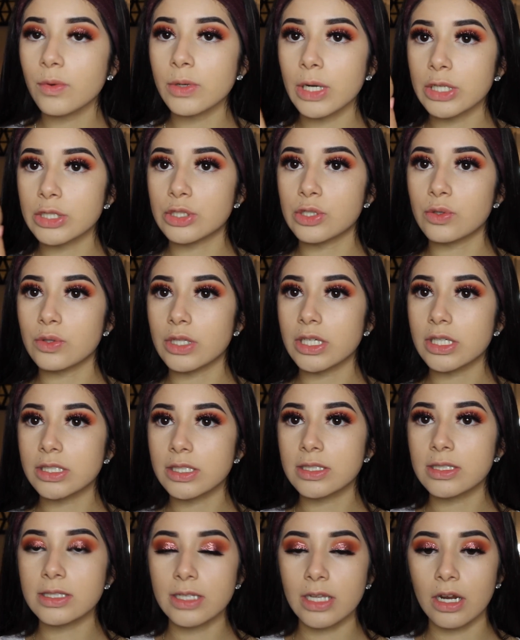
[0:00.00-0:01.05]
when I do this
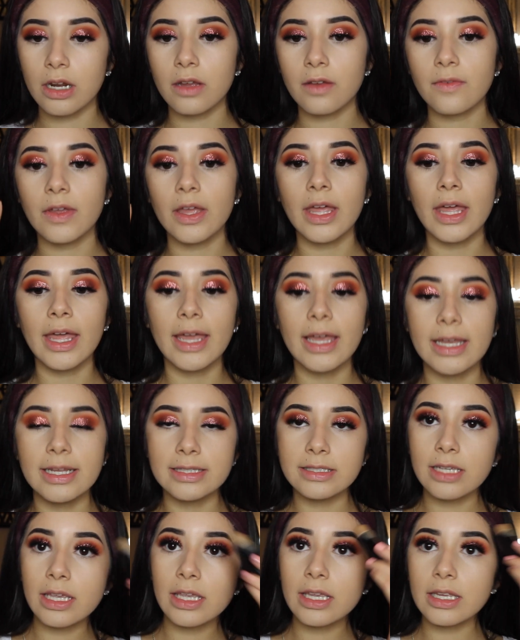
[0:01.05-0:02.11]
instead of
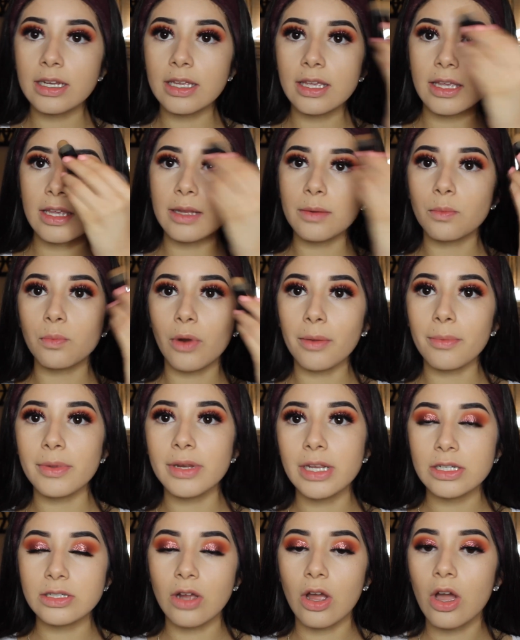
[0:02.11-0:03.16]
taking it and
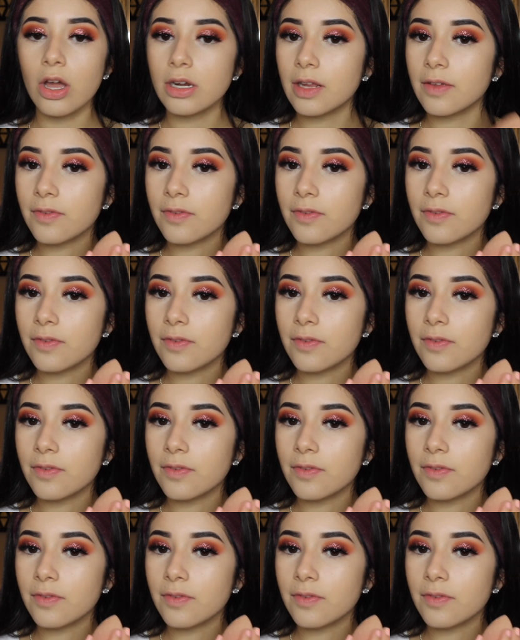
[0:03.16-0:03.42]
rubbing it on.